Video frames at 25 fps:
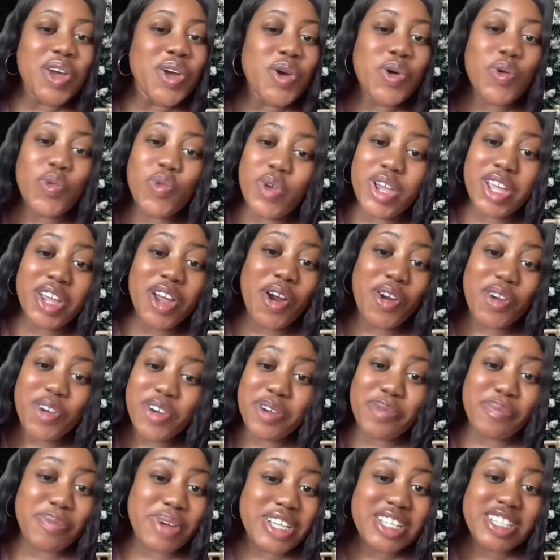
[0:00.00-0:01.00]
We are going to
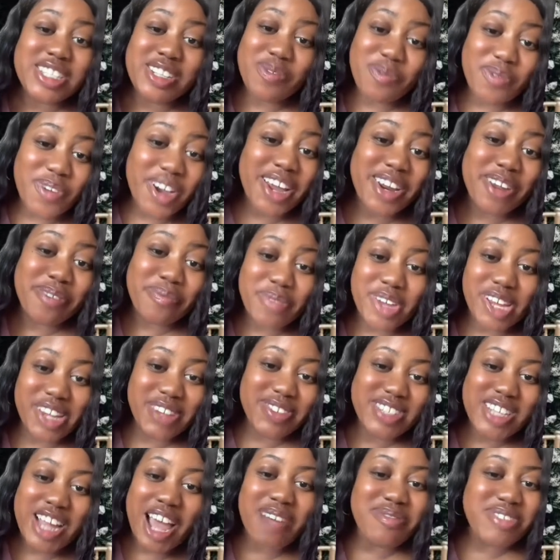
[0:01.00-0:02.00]
bust some wedding
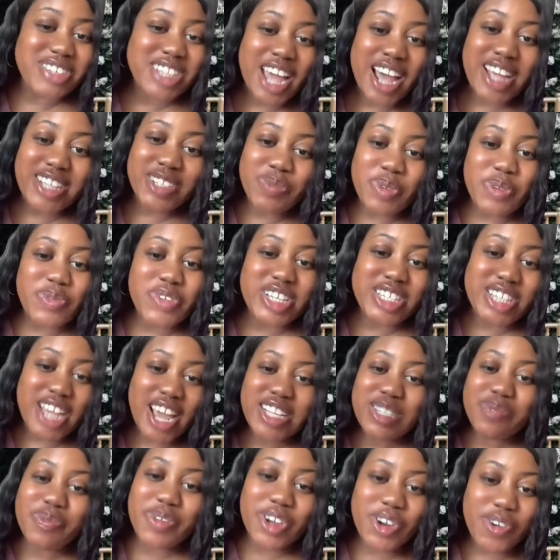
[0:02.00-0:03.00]
myths. I'm Jasmine with
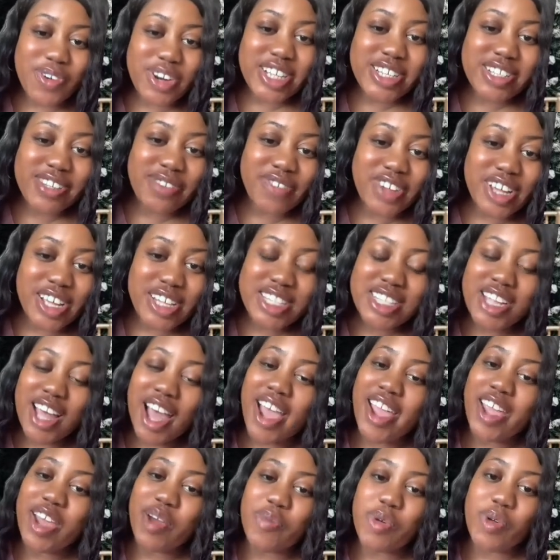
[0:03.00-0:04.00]
Jasmine Kresovitz. I
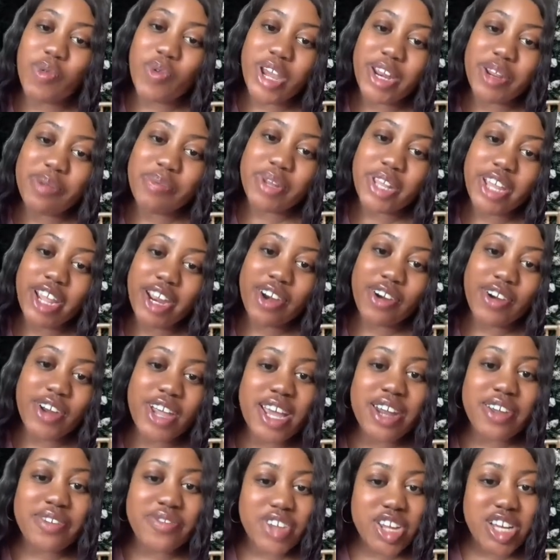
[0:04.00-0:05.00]
am a wedding planner
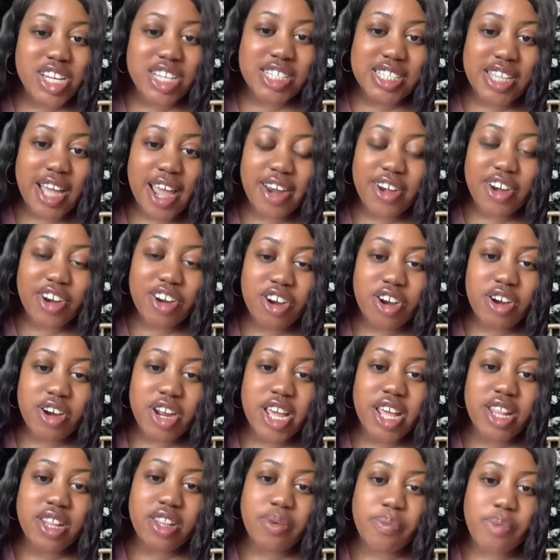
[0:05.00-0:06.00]
and event designer
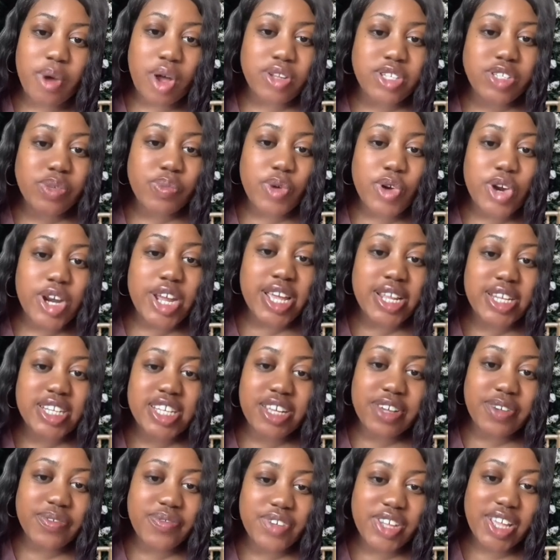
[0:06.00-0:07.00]
in the Baltimore and
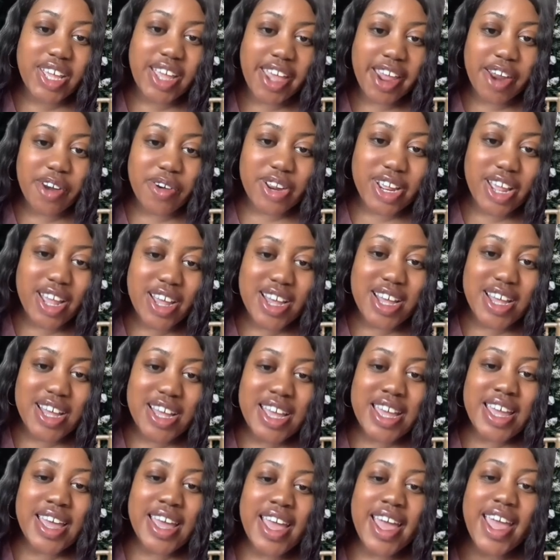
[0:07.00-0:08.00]
DMV area.
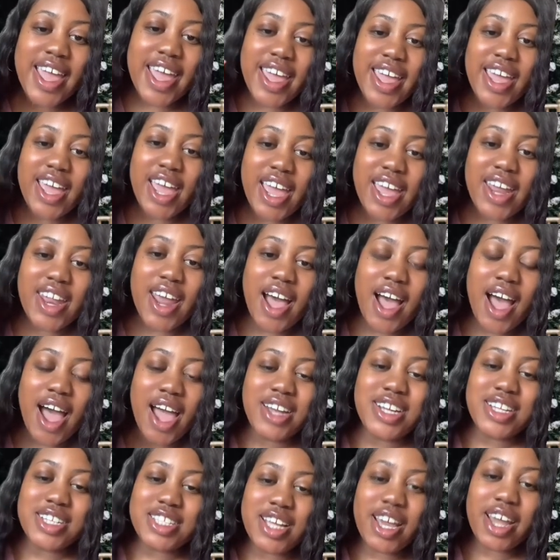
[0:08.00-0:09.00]
And I
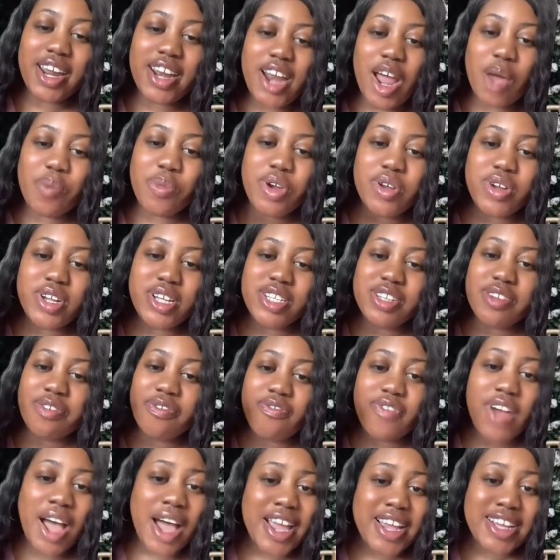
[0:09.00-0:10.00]
decided I'm going to
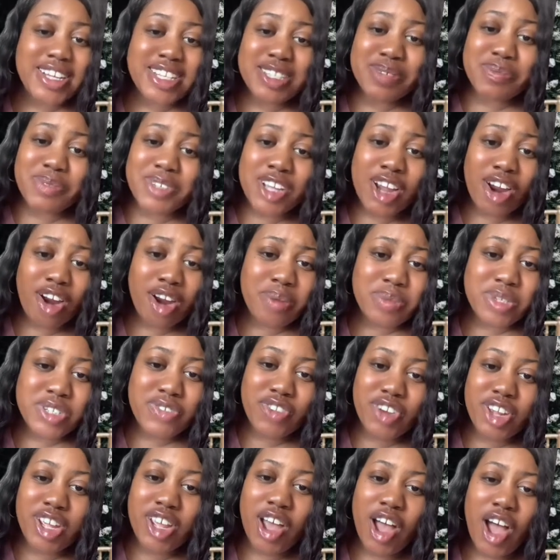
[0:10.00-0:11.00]
define some terms
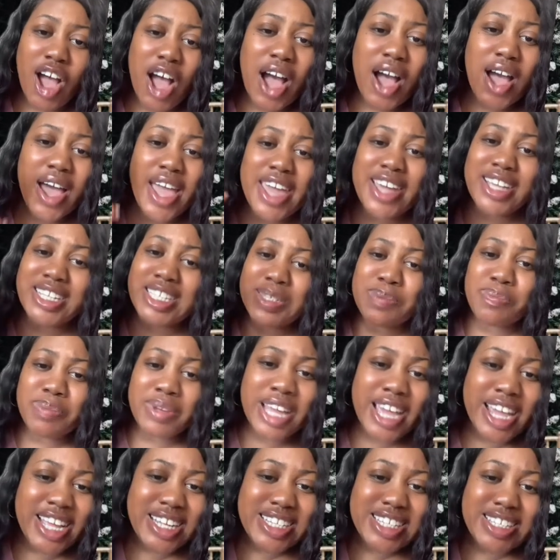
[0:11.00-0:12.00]
for y'all,
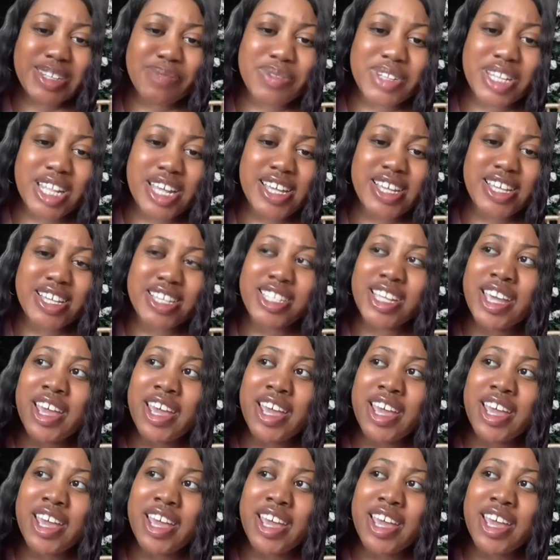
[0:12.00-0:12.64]
explain some things,